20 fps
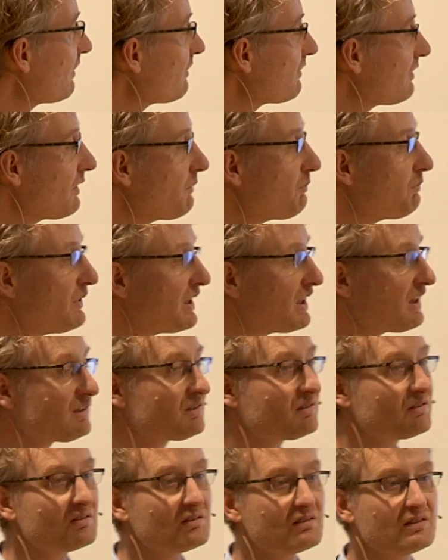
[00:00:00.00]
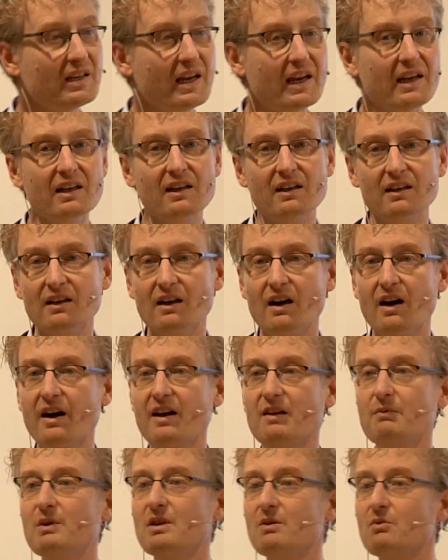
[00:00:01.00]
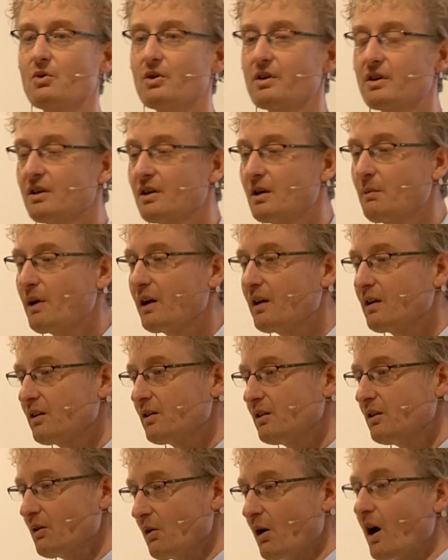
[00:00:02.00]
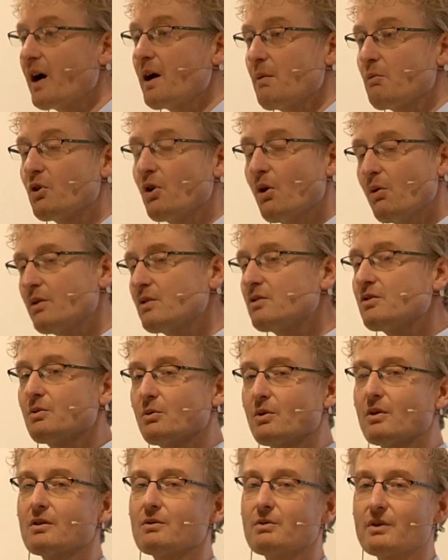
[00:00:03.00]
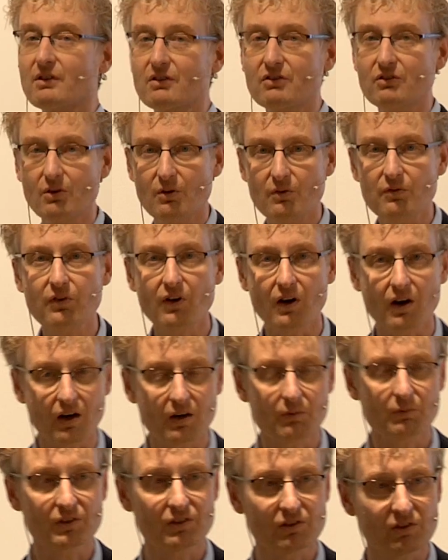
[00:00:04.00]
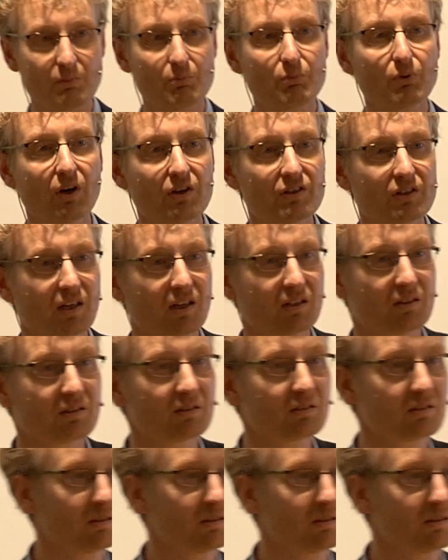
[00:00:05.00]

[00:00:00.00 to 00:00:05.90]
So the biggest data I've been working about, I am going to work with so far, which is a project